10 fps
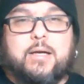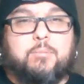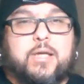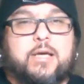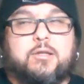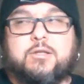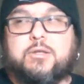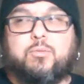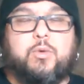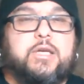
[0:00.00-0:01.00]
And I'm like,
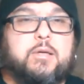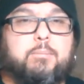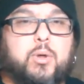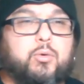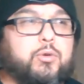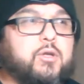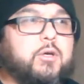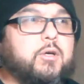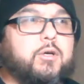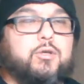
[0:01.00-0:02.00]
look, we can both
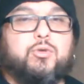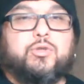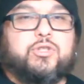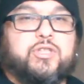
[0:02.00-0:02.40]
use